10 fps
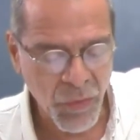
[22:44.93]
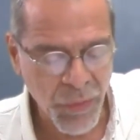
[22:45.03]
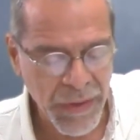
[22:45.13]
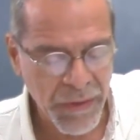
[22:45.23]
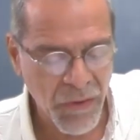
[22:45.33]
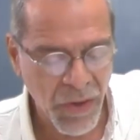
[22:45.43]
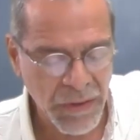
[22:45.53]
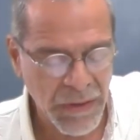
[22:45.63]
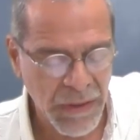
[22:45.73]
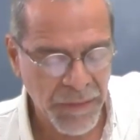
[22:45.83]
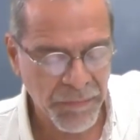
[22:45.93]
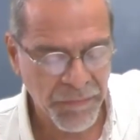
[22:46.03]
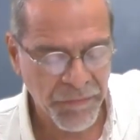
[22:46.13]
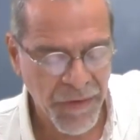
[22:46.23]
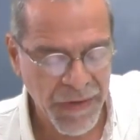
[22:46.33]
we got
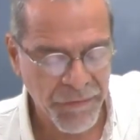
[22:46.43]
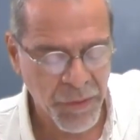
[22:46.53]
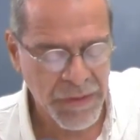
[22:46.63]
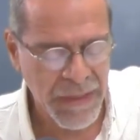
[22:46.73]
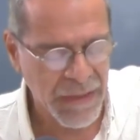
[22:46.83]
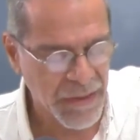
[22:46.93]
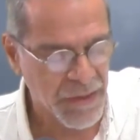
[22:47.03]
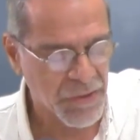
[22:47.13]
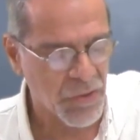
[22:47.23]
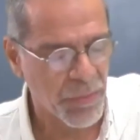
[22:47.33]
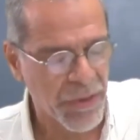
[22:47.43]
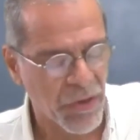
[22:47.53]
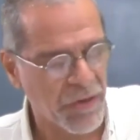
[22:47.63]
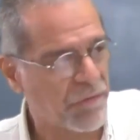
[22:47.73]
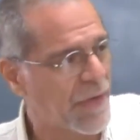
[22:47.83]
um, five or eight years ago, we
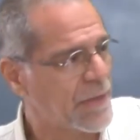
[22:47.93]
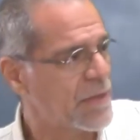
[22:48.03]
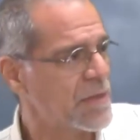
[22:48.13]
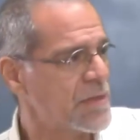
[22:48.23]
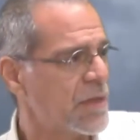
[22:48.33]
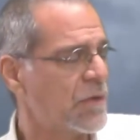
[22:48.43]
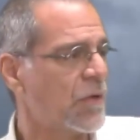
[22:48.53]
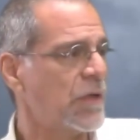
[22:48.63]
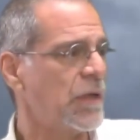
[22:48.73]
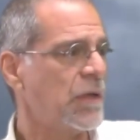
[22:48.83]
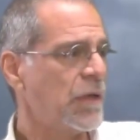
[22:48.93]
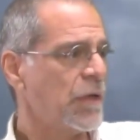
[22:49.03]
got invited to sit on the